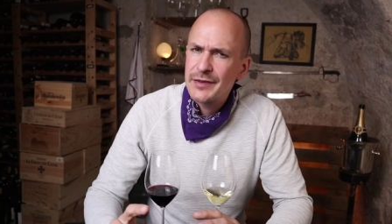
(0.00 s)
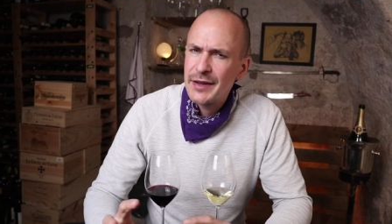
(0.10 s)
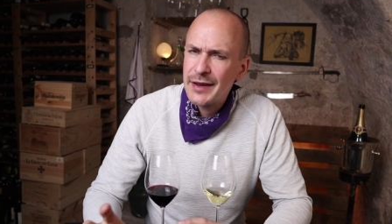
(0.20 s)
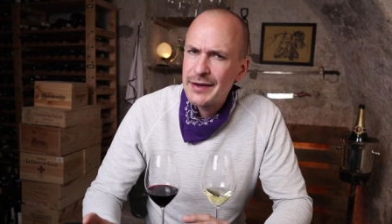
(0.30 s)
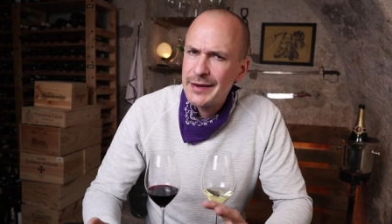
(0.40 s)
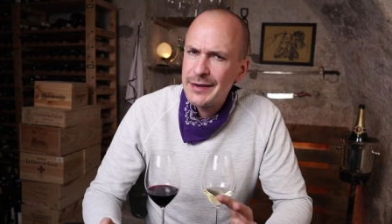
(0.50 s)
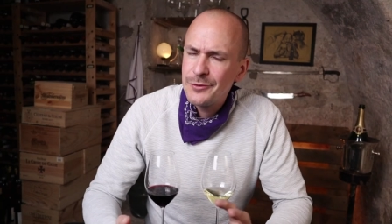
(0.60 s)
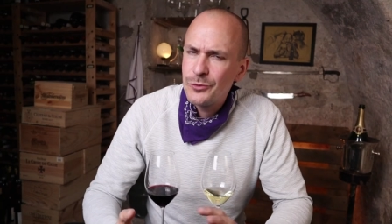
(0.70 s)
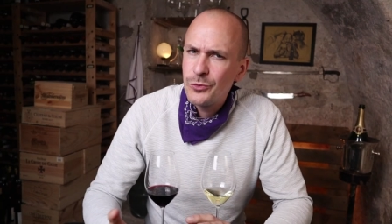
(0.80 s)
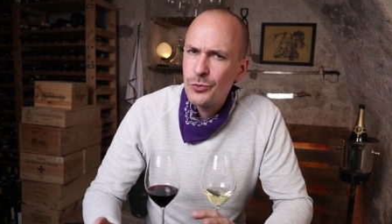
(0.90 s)
slightly
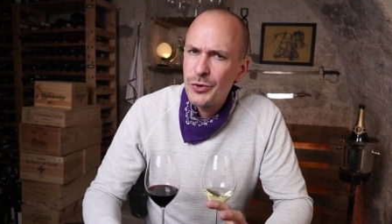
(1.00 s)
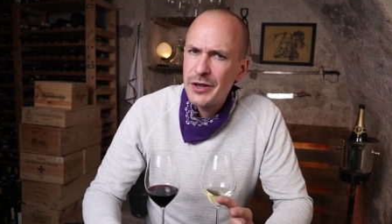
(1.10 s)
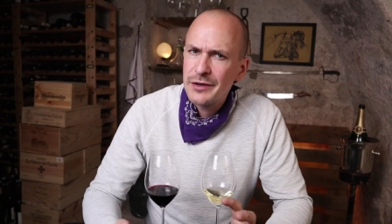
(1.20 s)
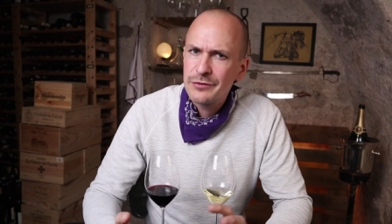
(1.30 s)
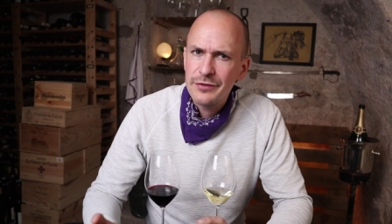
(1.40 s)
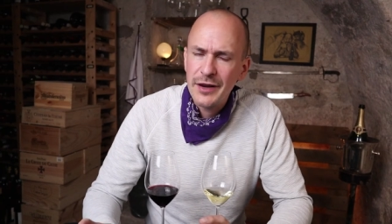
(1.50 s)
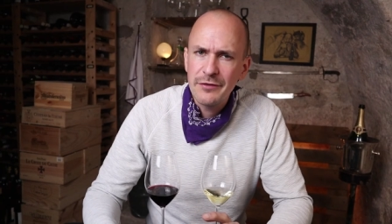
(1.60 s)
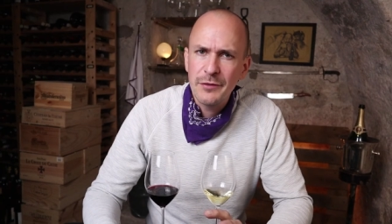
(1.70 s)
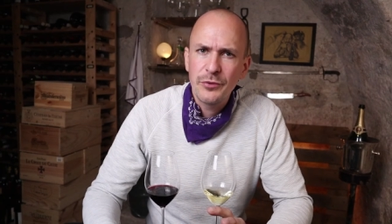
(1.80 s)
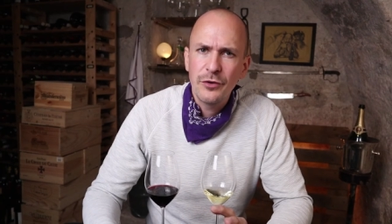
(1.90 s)
weird
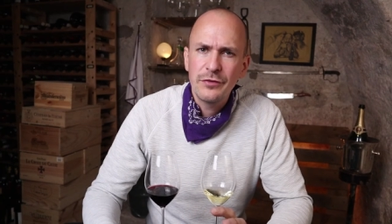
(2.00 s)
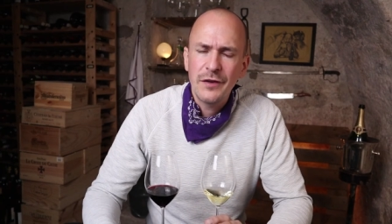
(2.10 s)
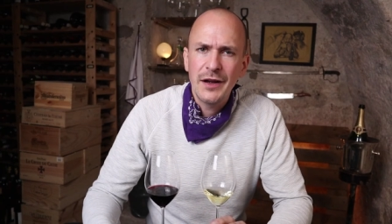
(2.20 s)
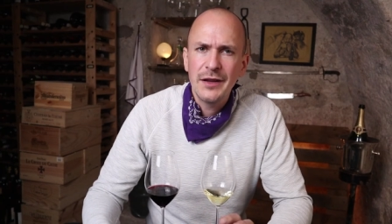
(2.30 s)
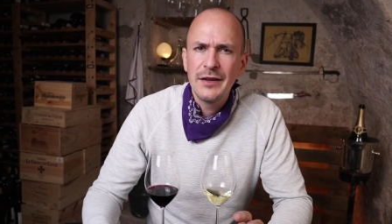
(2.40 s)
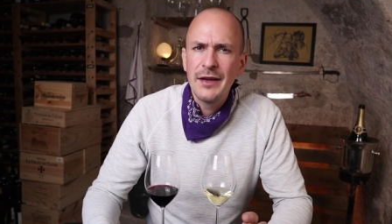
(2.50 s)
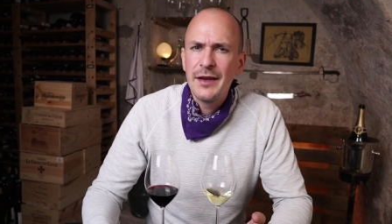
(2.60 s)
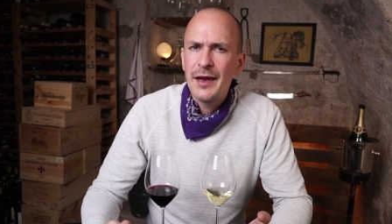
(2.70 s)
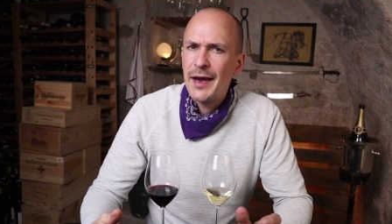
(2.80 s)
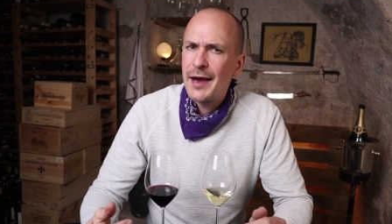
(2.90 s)
flavor profile,
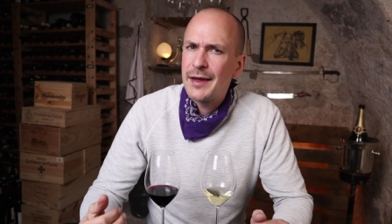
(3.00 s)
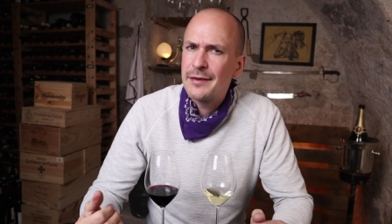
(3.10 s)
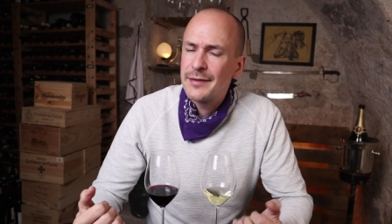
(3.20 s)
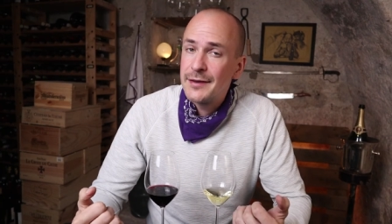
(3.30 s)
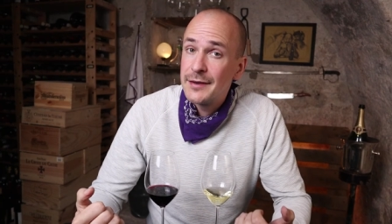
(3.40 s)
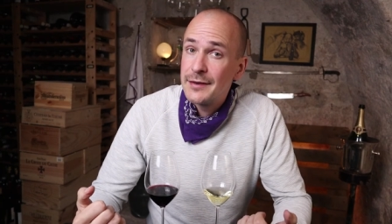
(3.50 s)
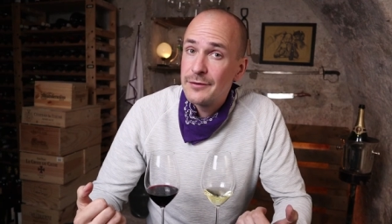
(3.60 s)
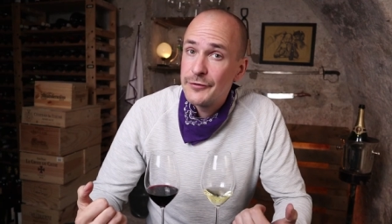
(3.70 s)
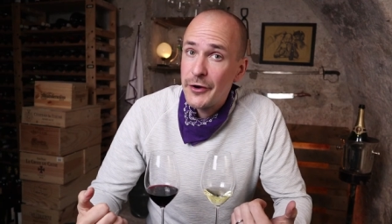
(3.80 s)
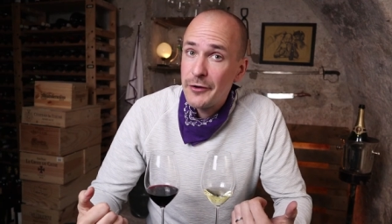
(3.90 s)
and
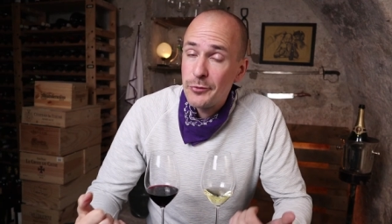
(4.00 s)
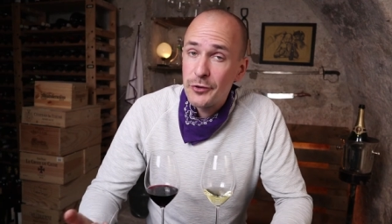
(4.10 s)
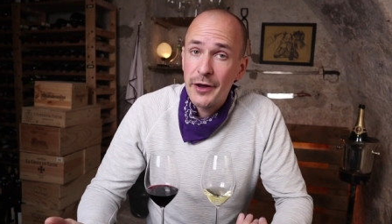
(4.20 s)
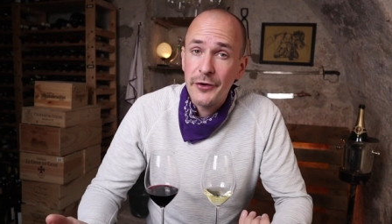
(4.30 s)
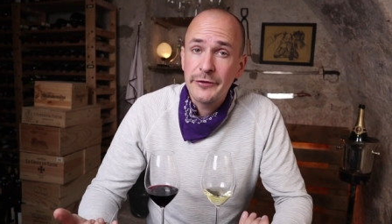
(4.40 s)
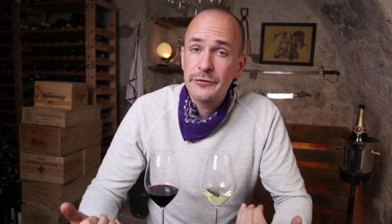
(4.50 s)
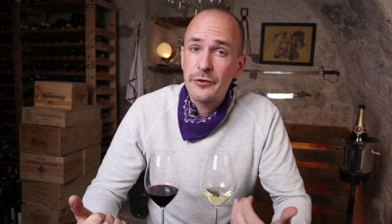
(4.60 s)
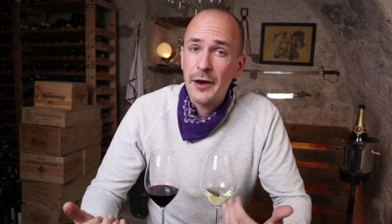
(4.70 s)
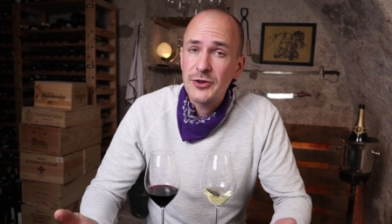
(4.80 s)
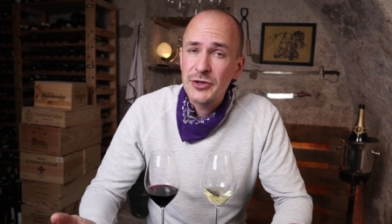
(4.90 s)
the very pronounced
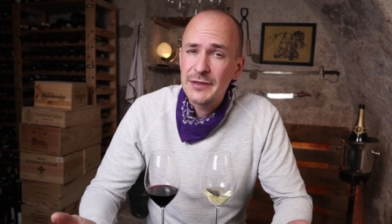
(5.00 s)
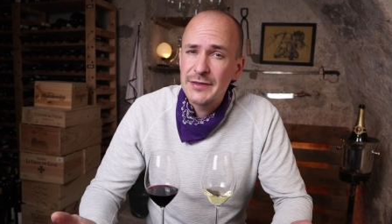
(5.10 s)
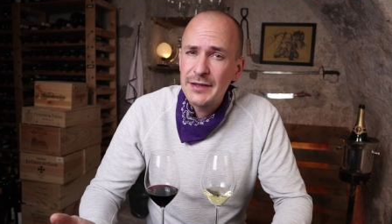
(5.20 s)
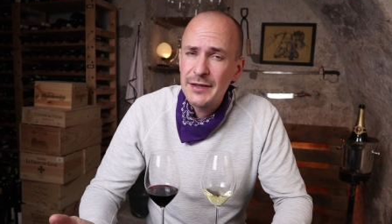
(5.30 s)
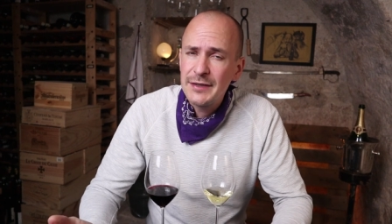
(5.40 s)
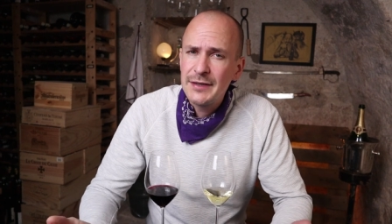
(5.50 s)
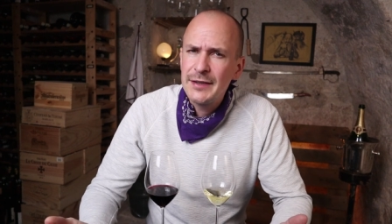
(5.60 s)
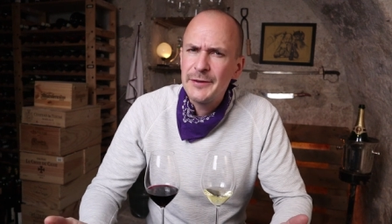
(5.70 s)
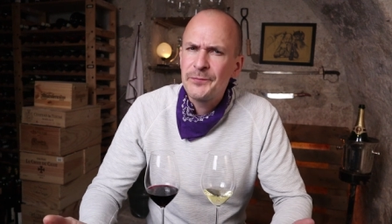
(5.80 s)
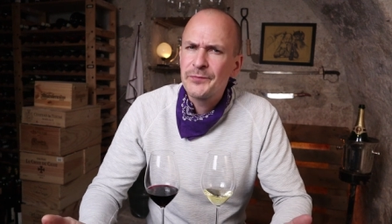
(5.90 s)
fresh
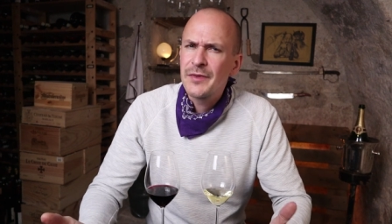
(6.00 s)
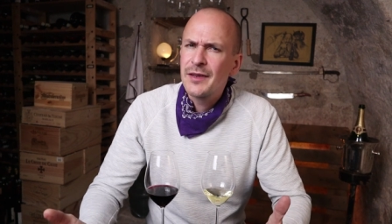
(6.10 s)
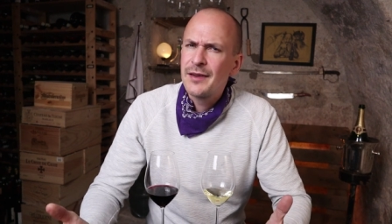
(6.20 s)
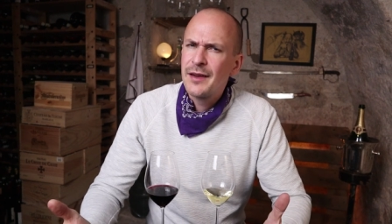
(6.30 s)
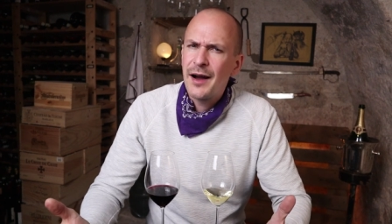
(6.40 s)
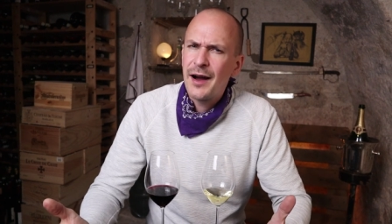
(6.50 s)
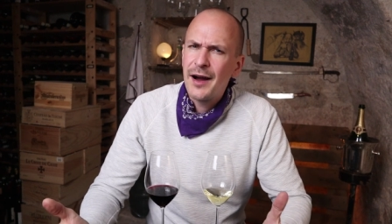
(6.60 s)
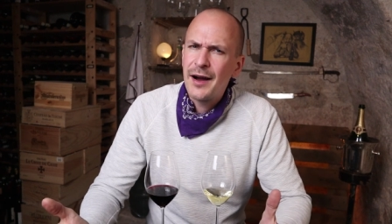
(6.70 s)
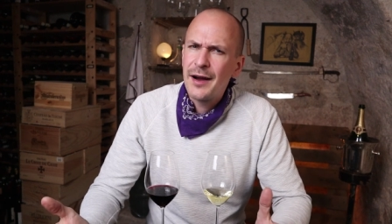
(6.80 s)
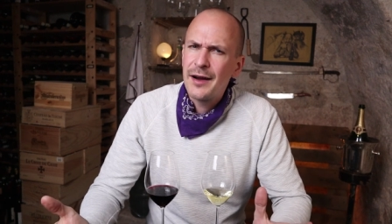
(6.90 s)
acidity,
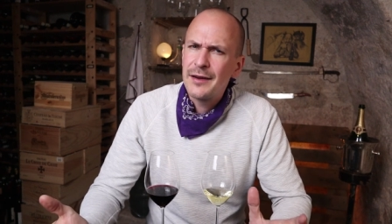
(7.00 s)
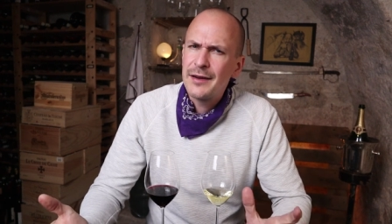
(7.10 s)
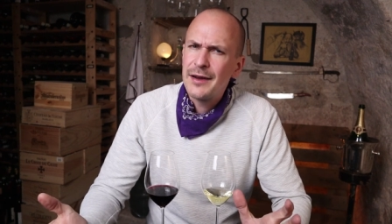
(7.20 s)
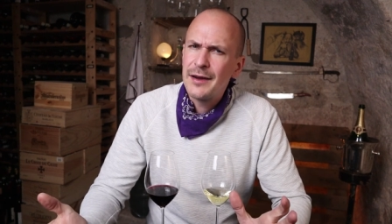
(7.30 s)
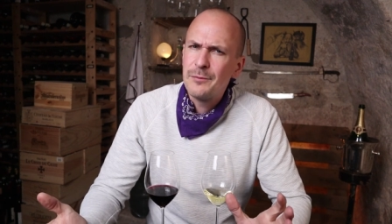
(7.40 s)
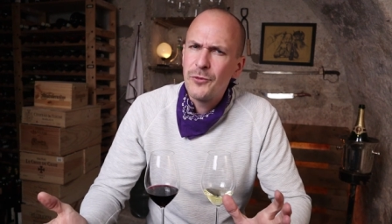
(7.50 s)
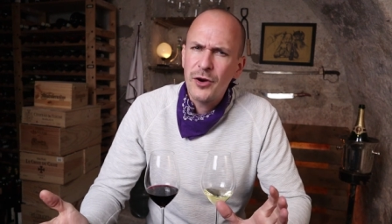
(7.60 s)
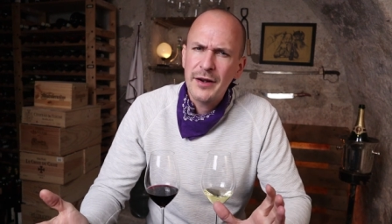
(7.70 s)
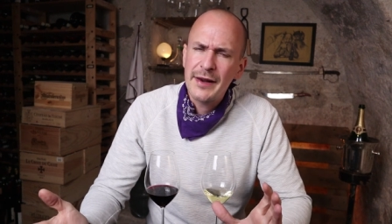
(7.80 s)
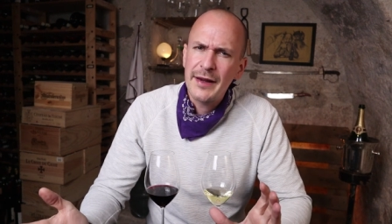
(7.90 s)
uh, I'm
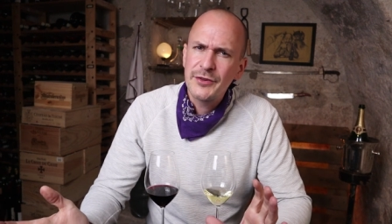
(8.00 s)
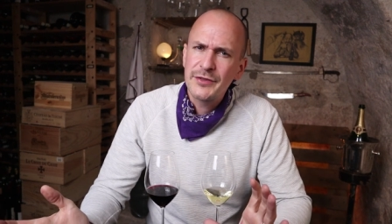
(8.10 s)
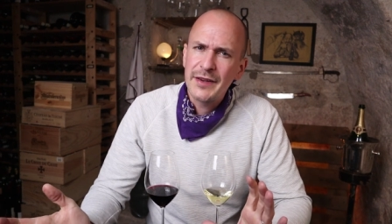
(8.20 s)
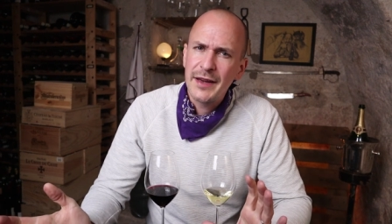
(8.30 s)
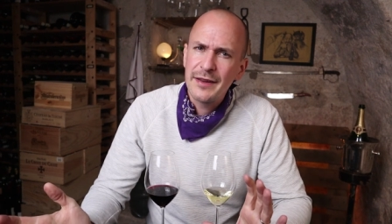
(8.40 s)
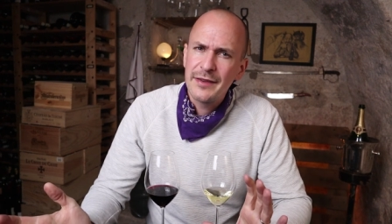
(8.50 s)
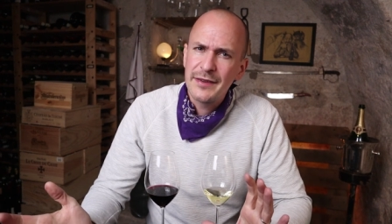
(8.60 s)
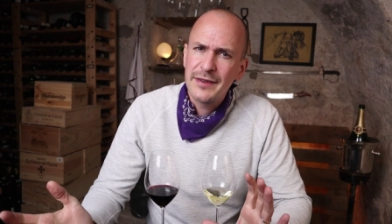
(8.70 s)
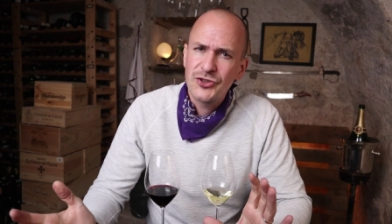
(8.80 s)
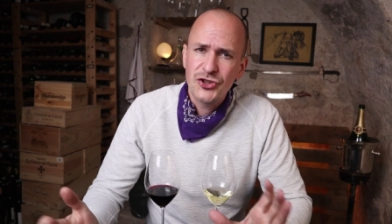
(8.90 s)
more inclined to say
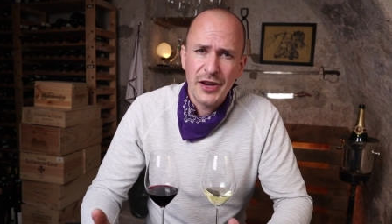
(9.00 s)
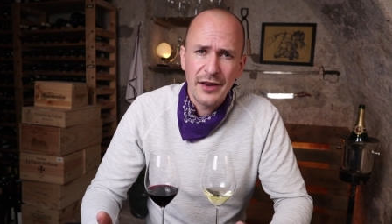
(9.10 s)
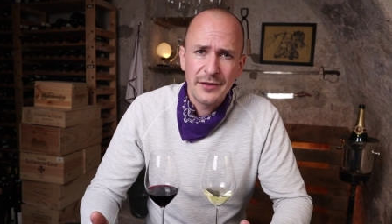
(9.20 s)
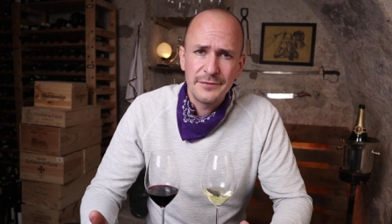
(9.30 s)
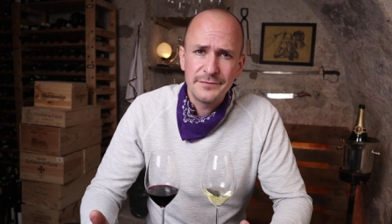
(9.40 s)
this is Chenin.